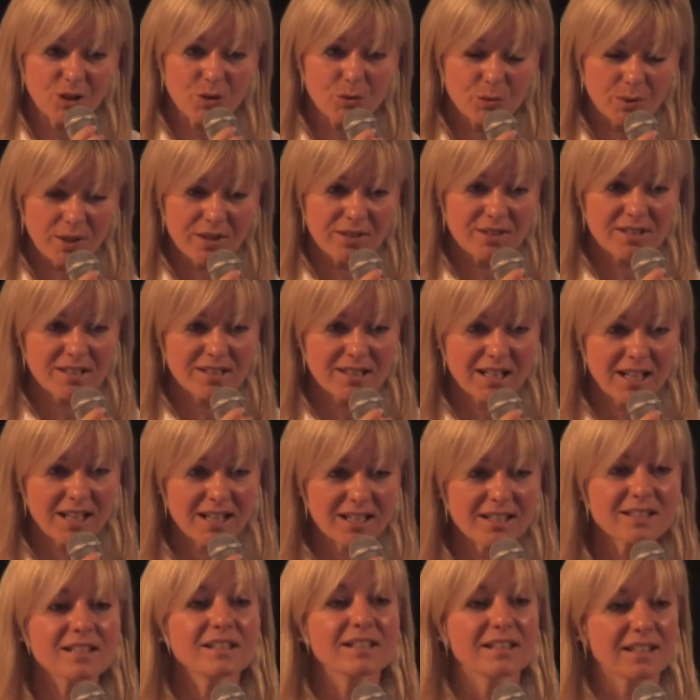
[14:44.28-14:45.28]
you read the
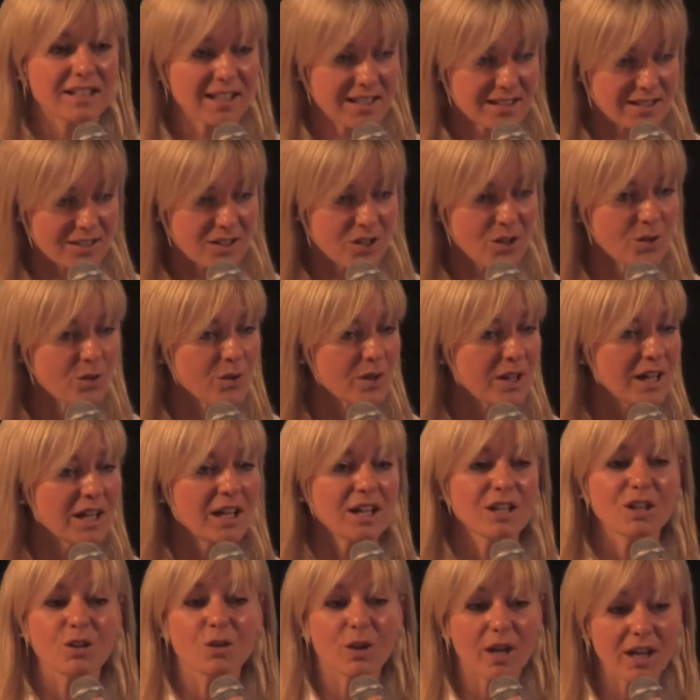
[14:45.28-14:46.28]
slides? Yes, no?
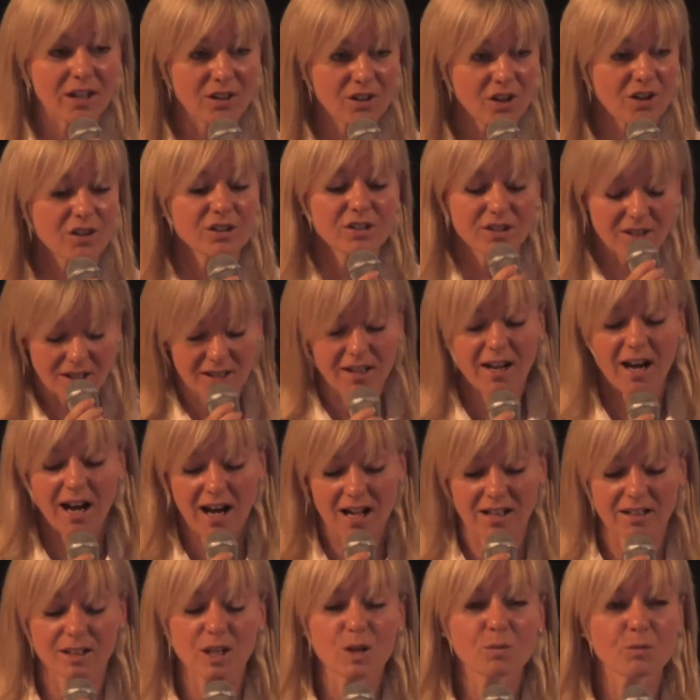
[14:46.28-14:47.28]
You cannot.
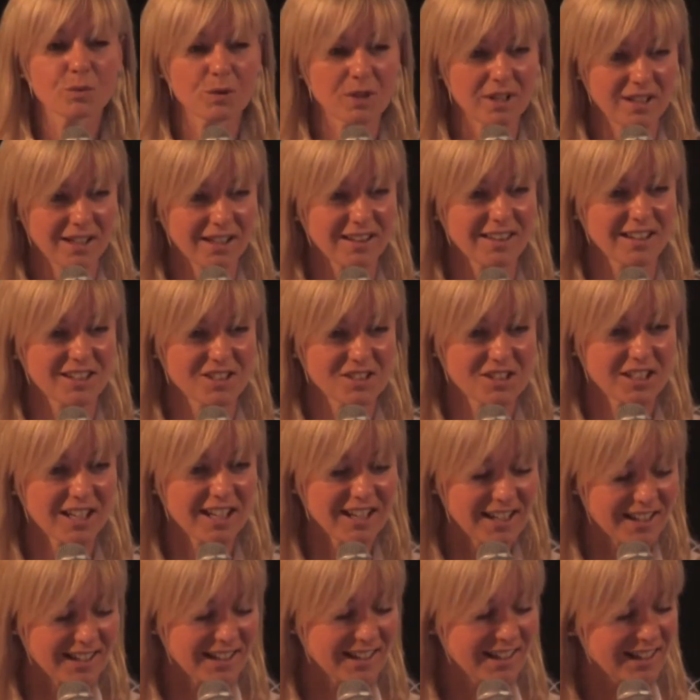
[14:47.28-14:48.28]
I'll keep reading then, shall
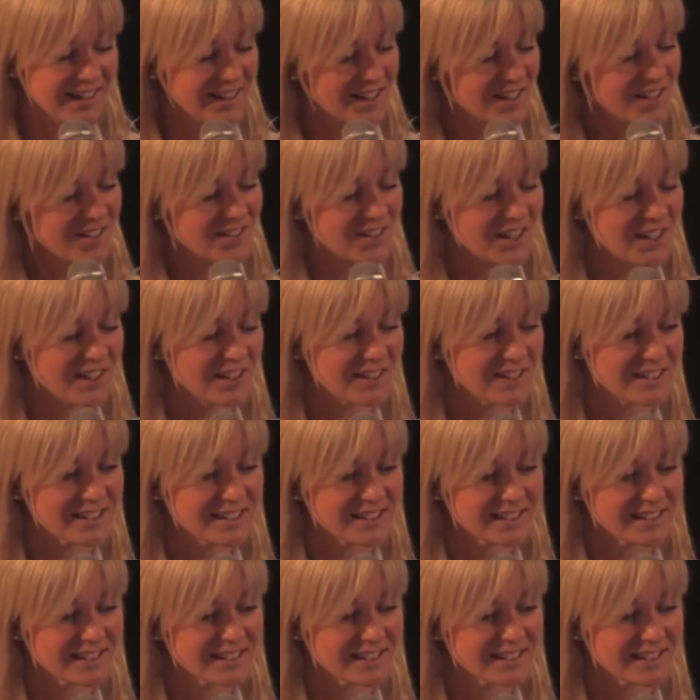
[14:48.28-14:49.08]
I? Very good.